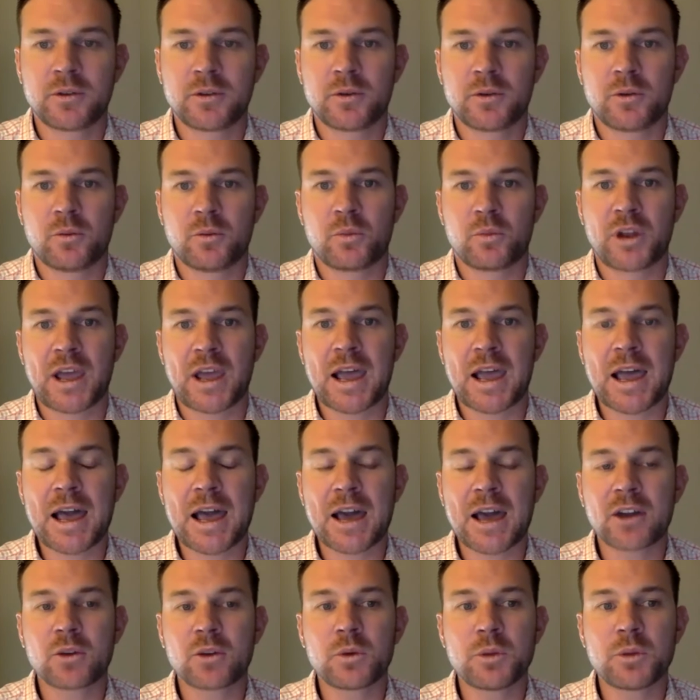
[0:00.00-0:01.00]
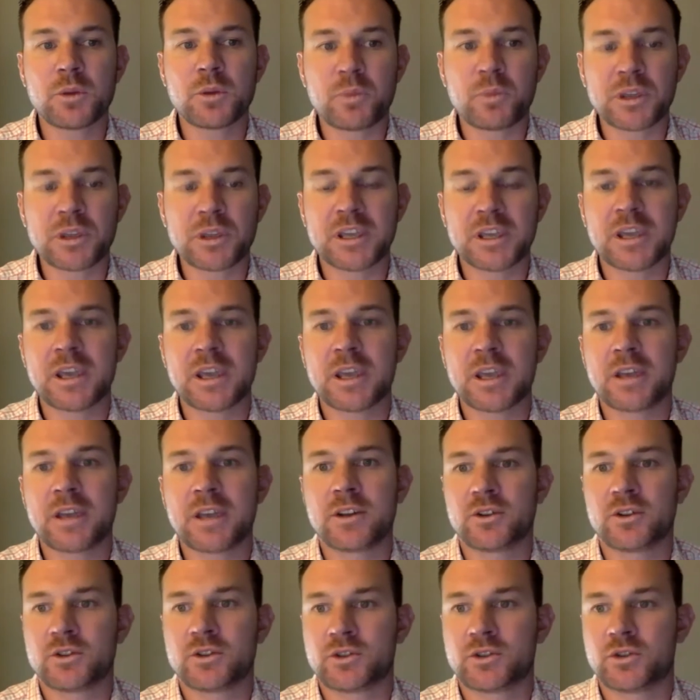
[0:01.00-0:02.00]
but how do we begin
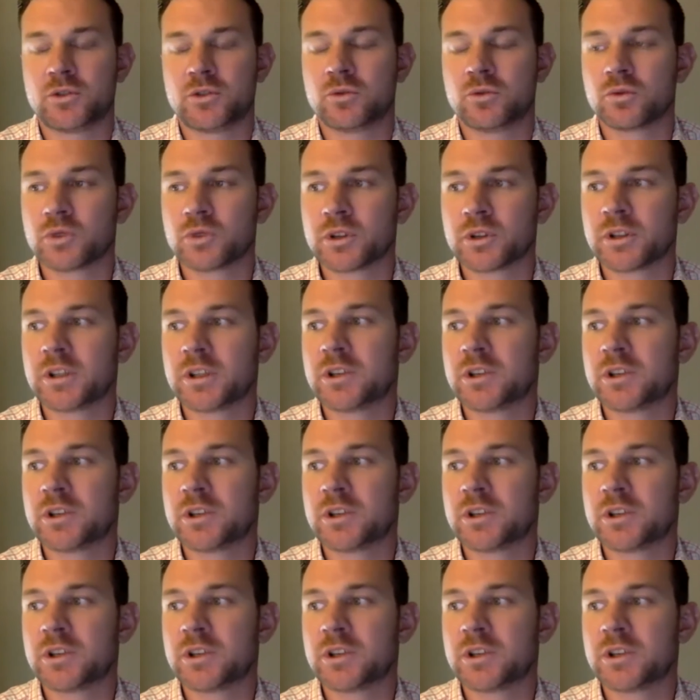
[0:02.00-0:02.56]
to really